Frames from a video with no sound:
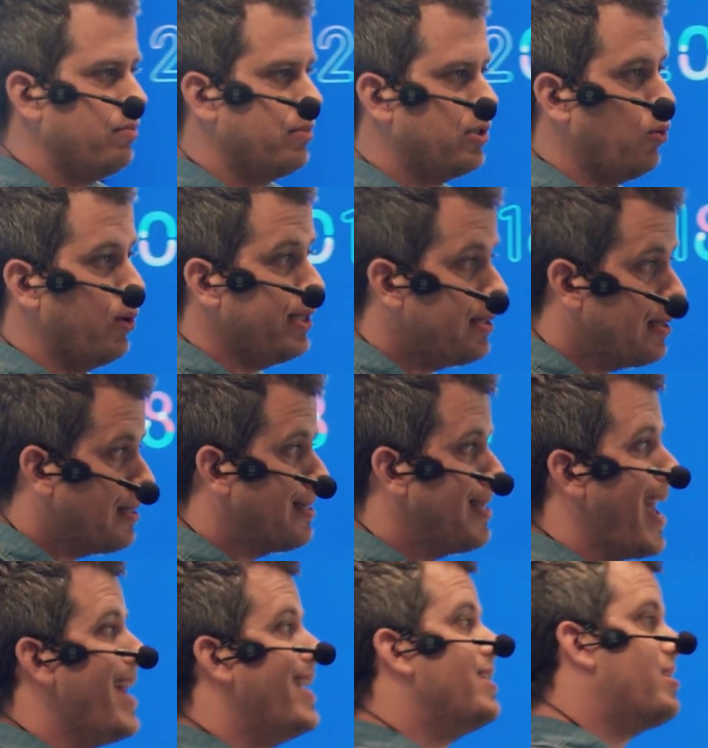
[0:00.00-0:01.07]
so it's
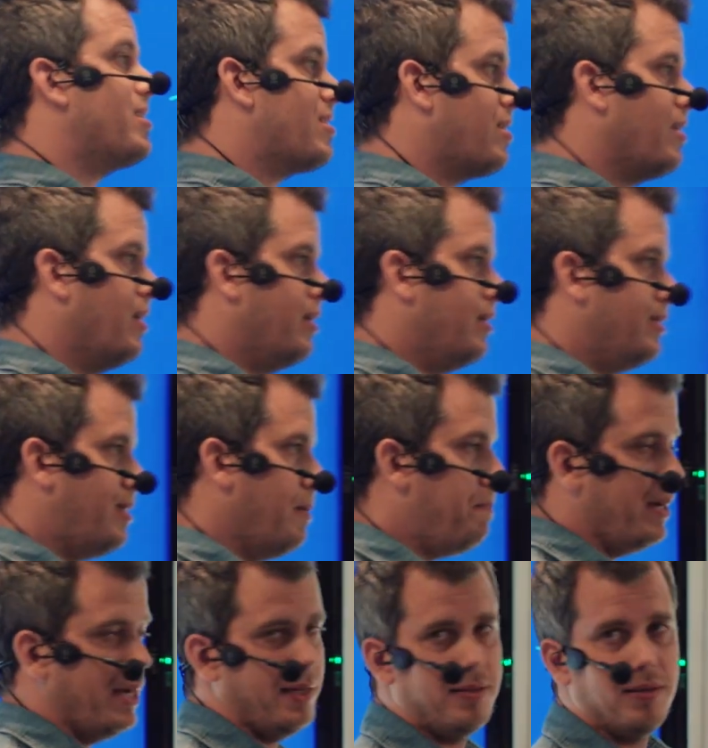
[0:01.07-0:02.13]
10th the
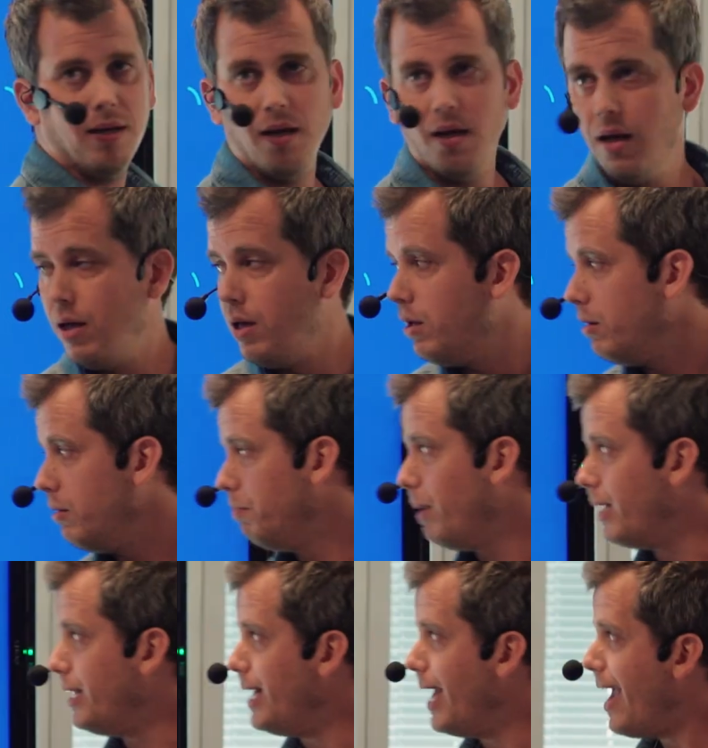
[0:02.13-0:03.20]
bid,
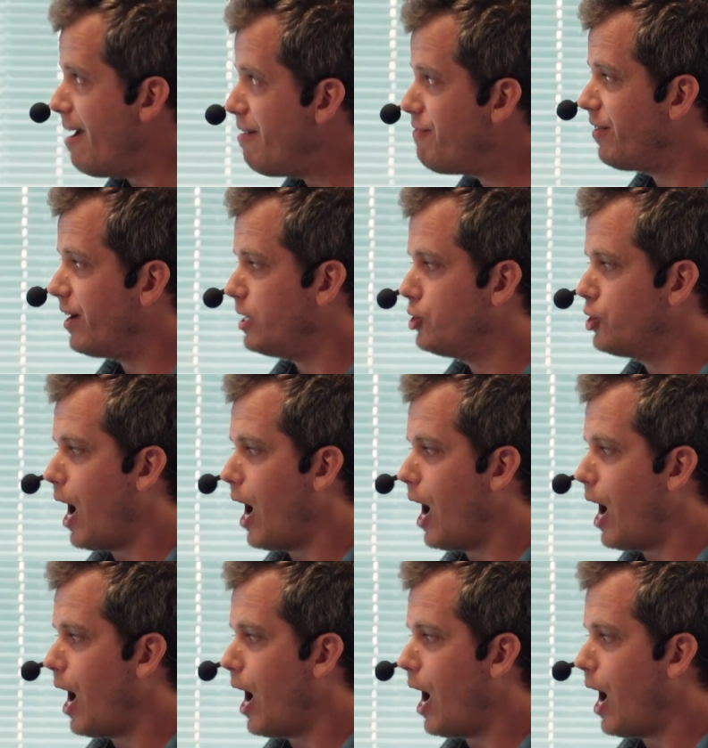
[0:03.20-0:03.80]
but the average